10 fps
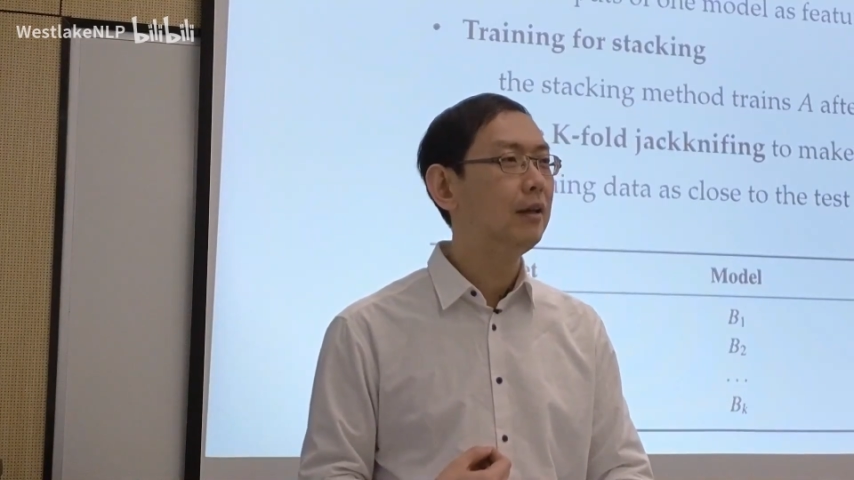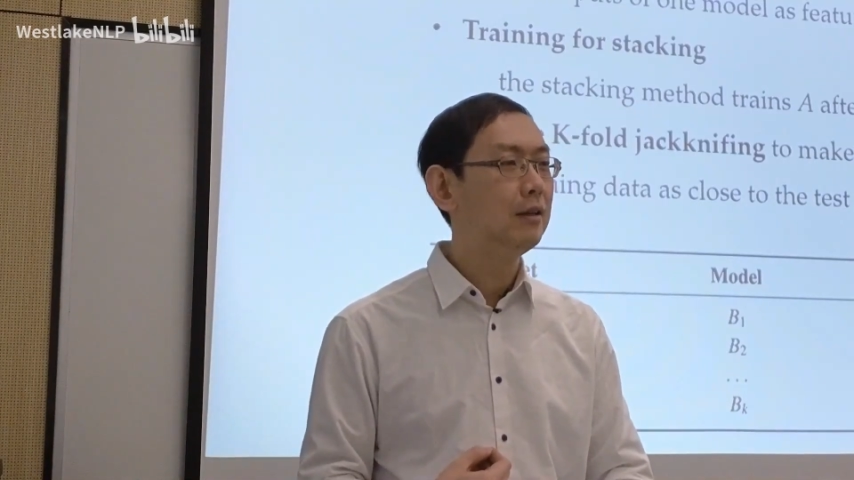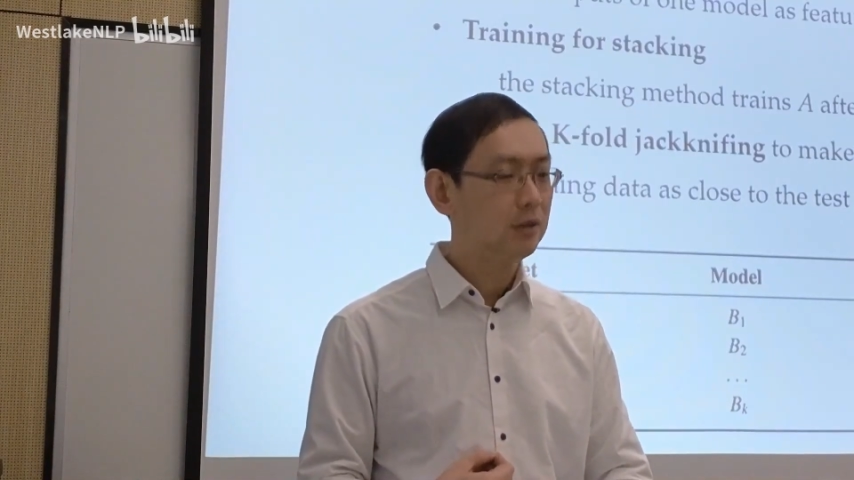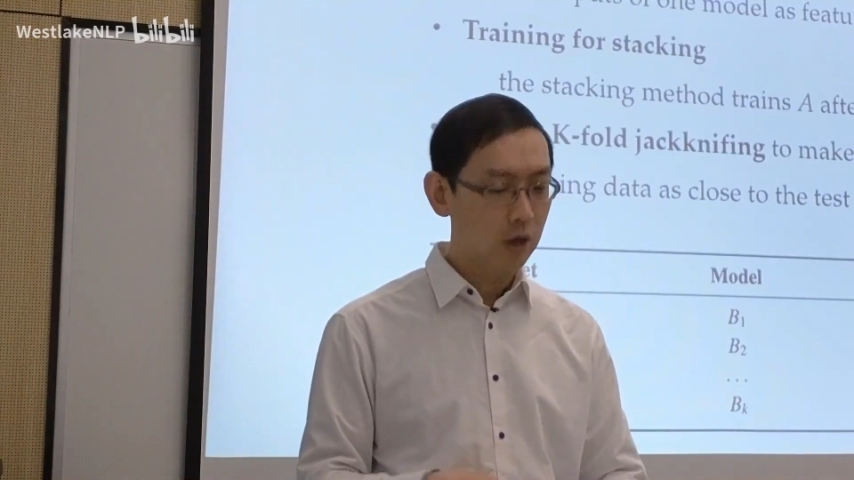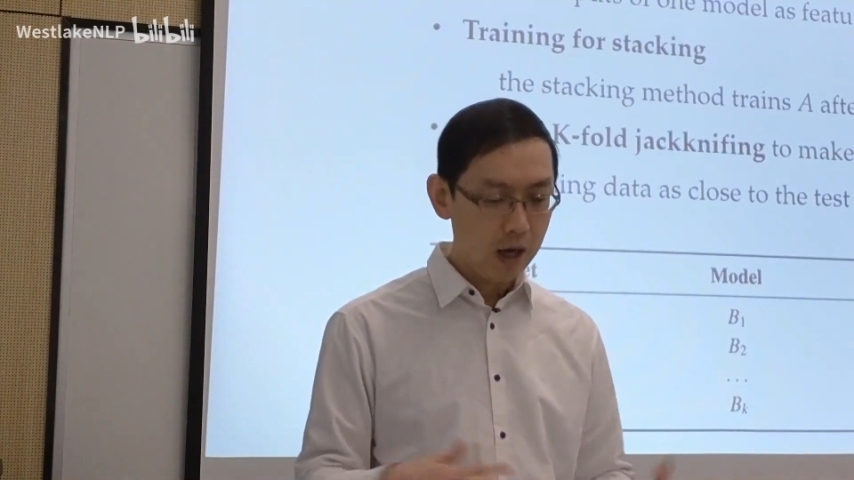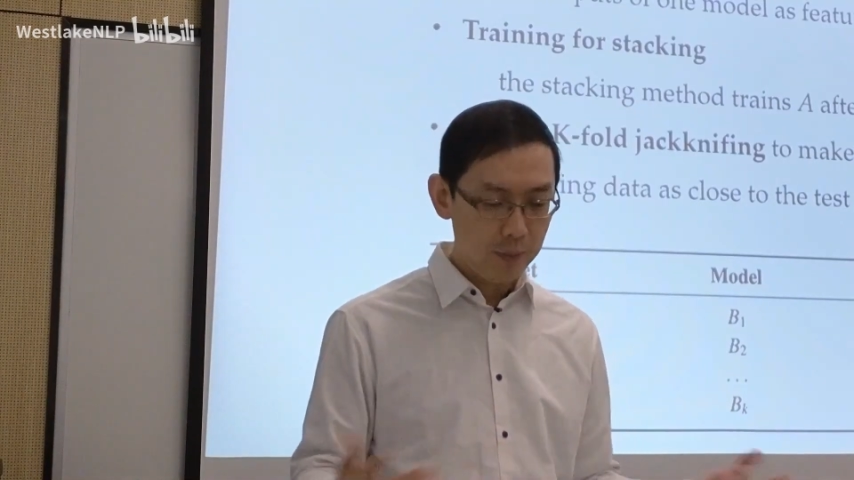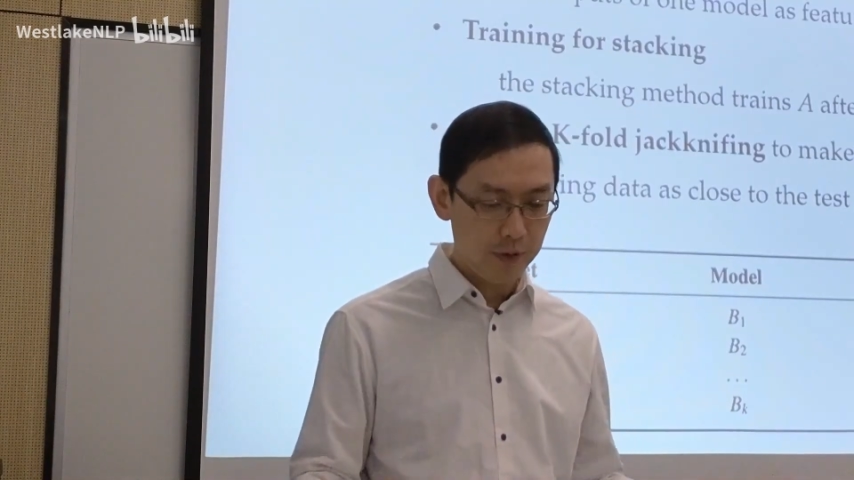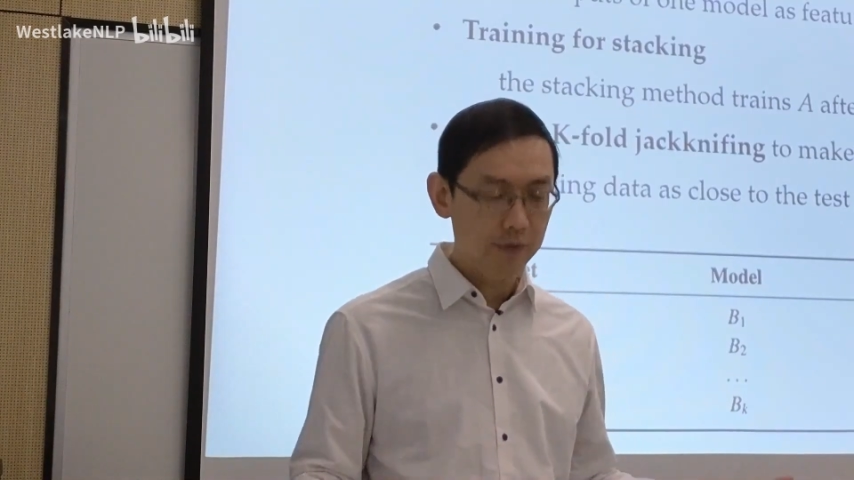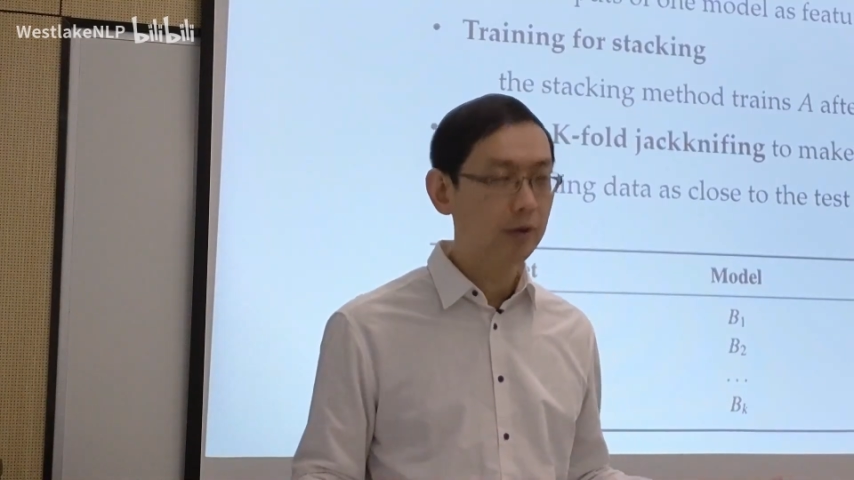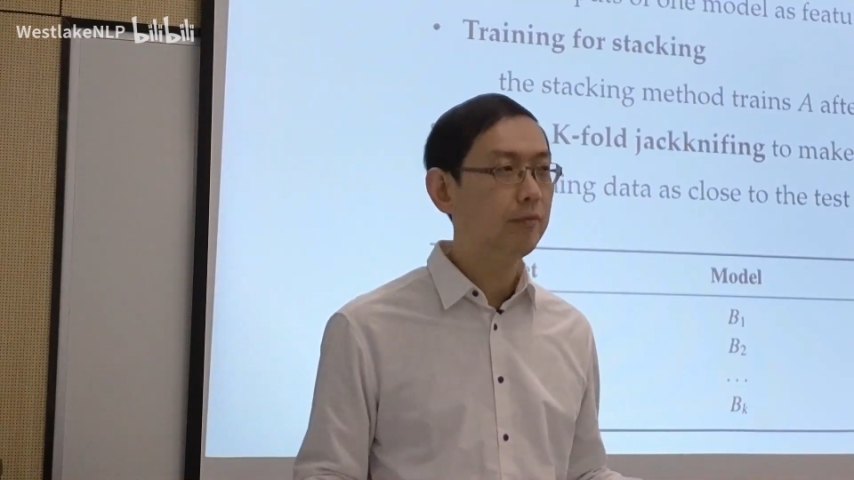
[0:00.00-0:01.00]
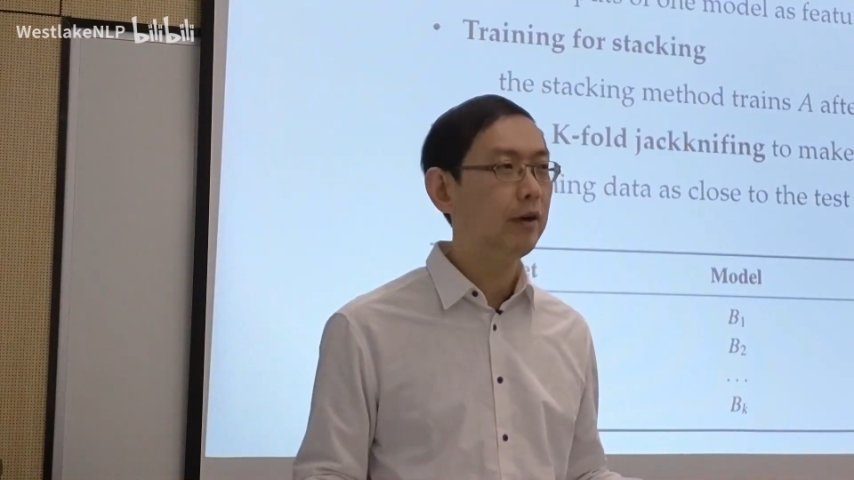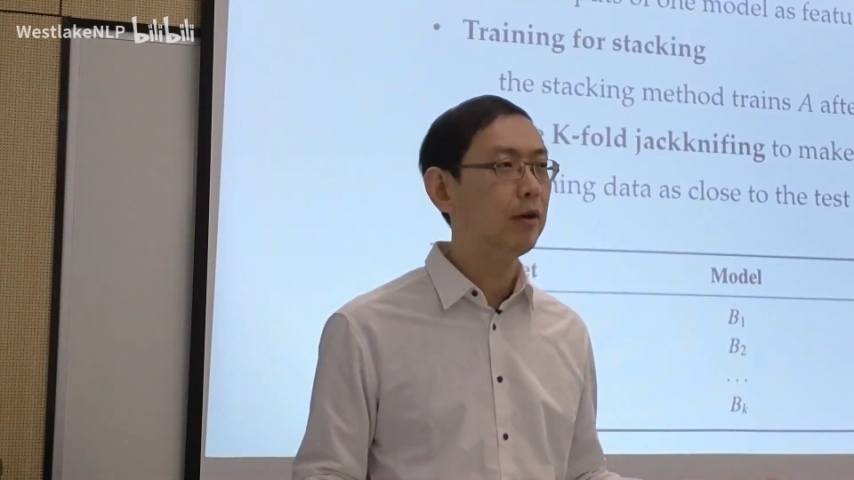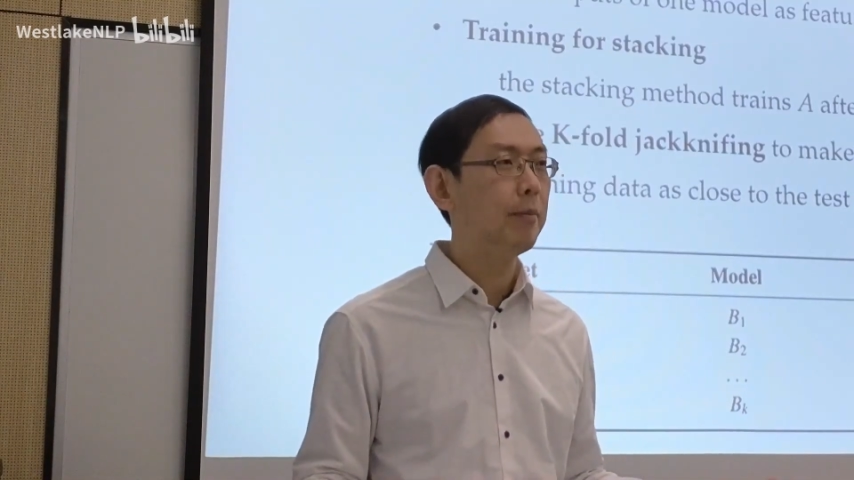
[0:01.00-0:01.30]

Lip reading: So I performed very